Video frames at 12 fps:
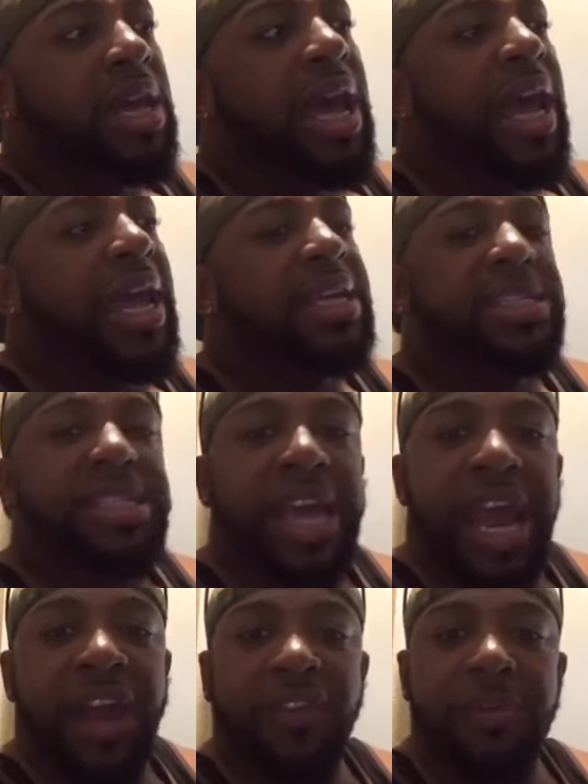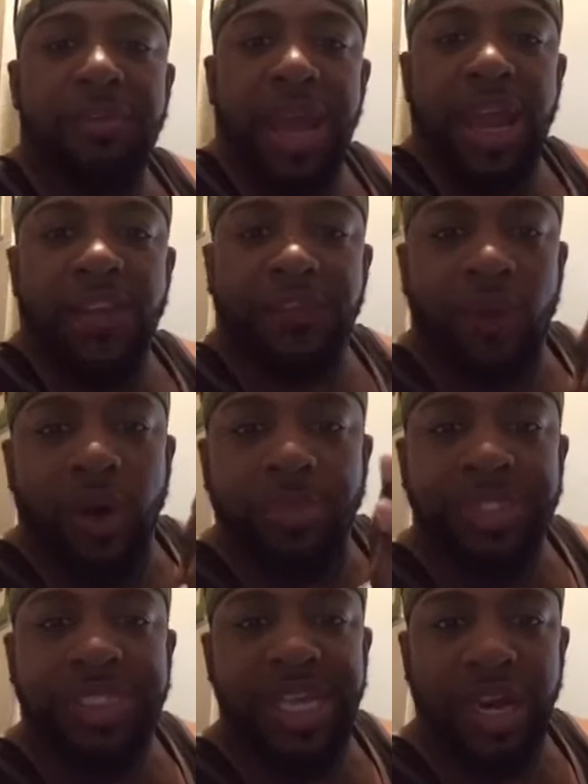it's every man for
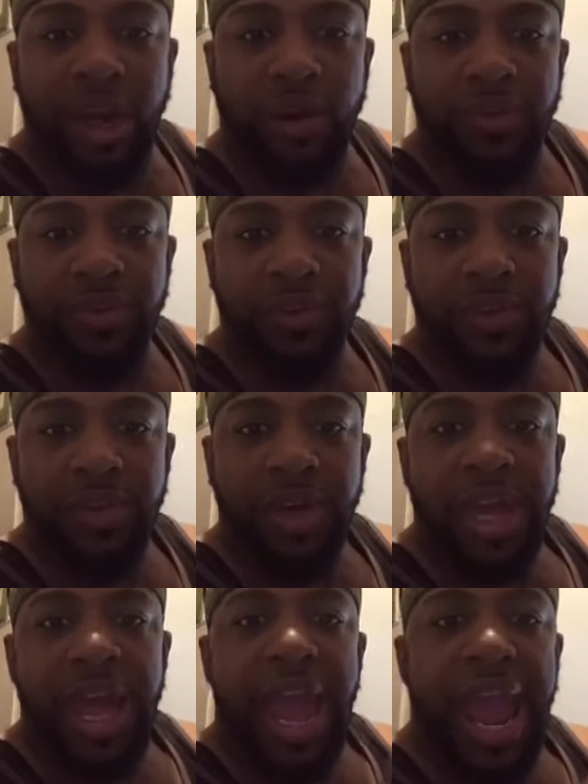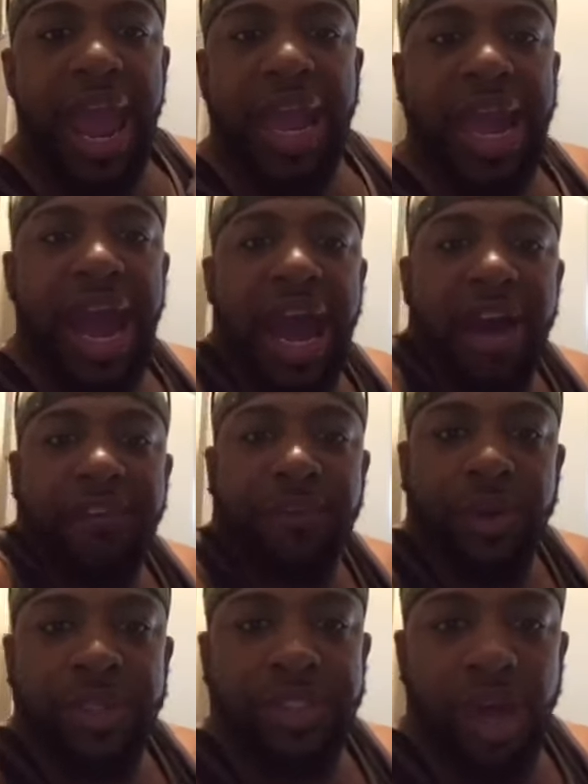himself and God
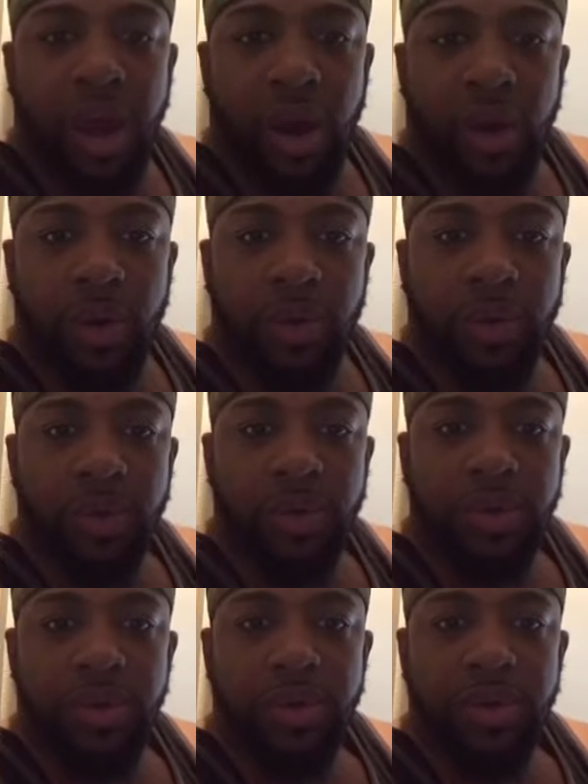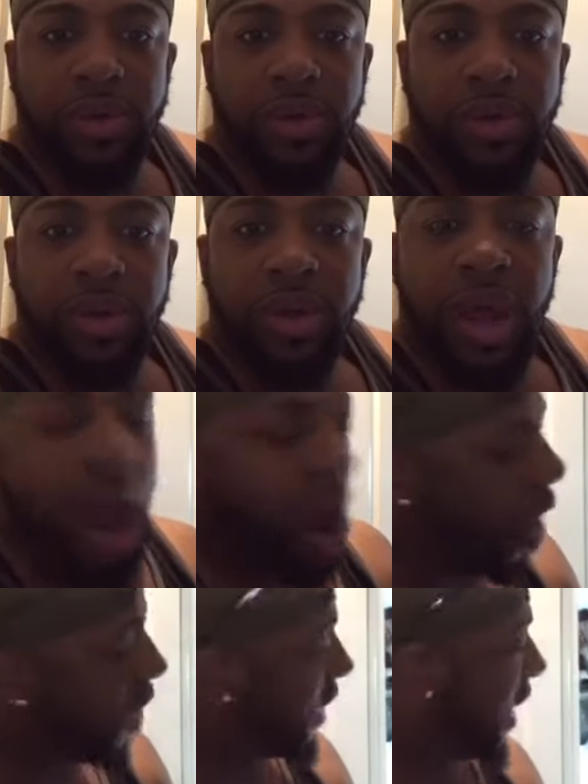for us all.
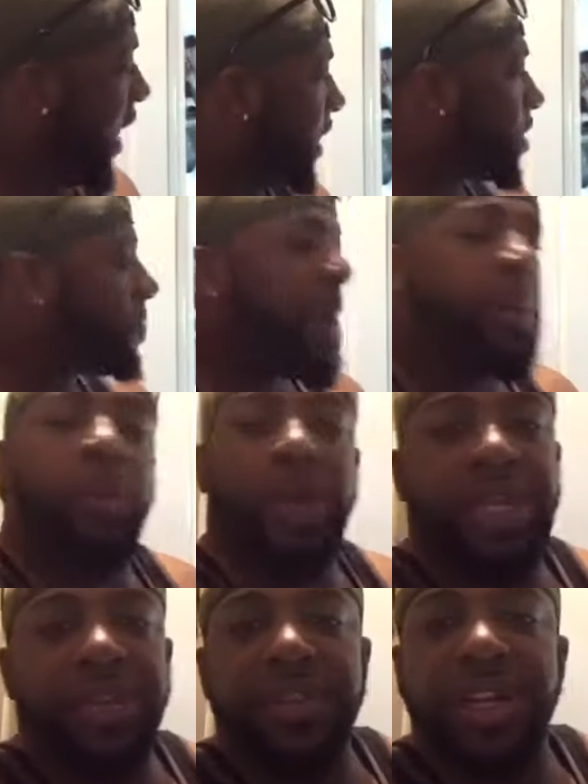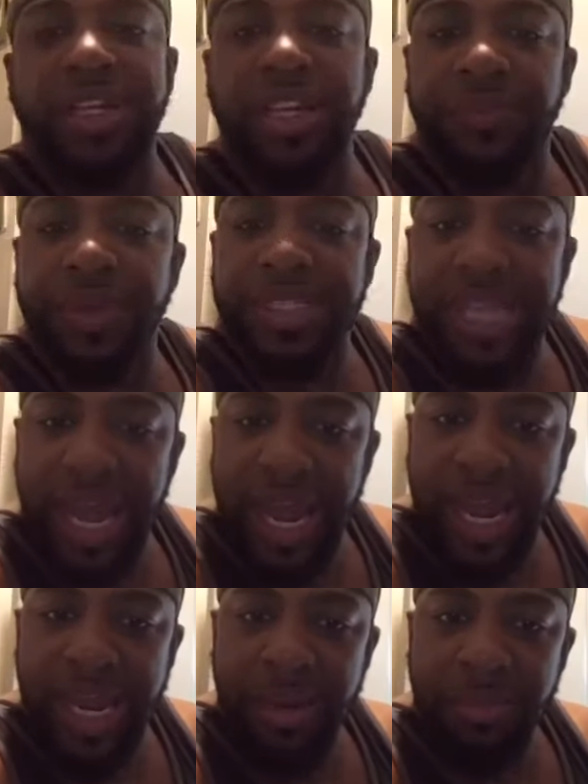Oh yes, baby, we live in a different
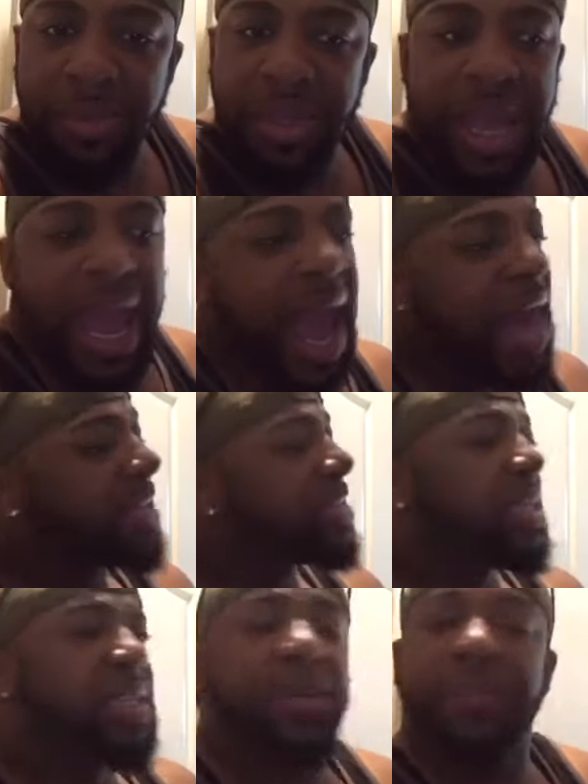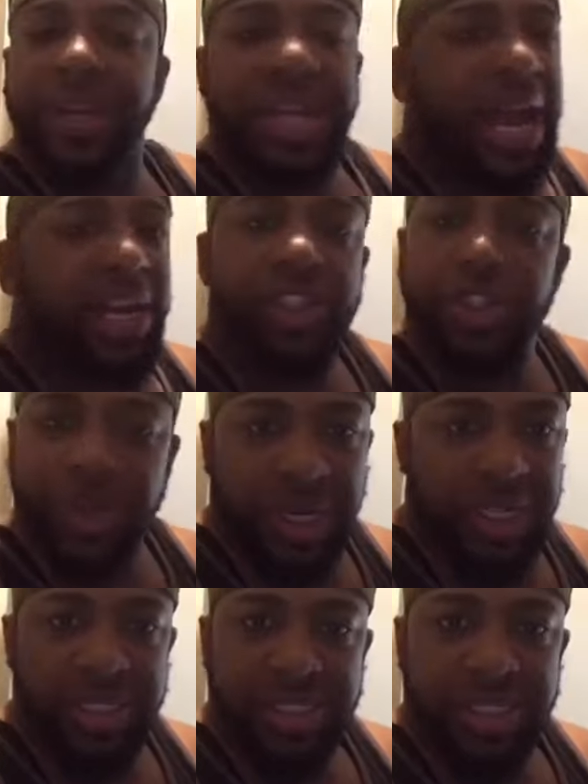time and it's a different kind of
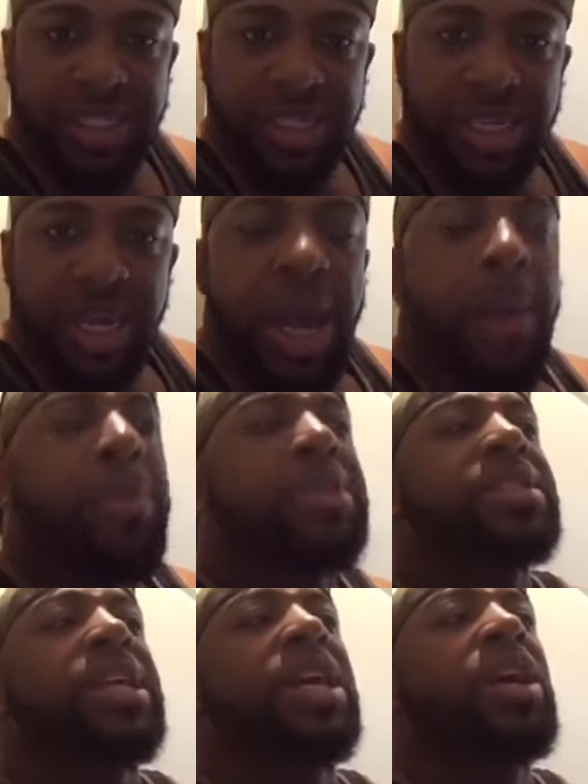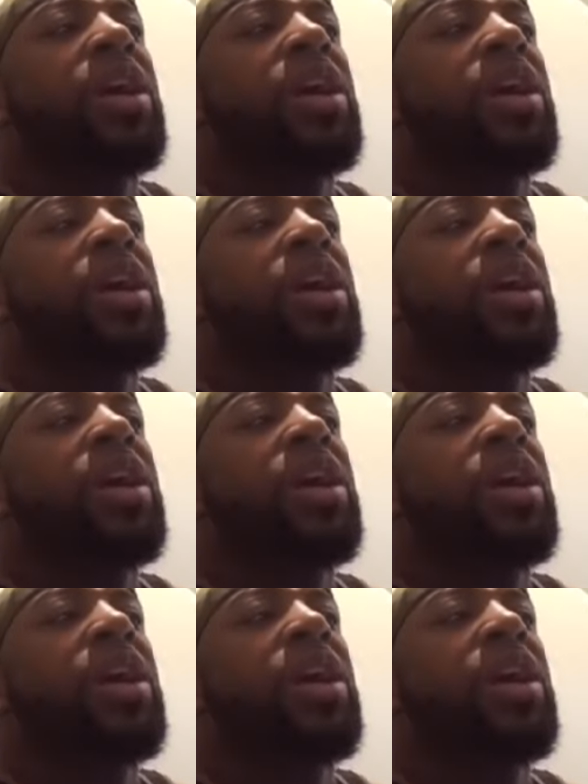trust. But see,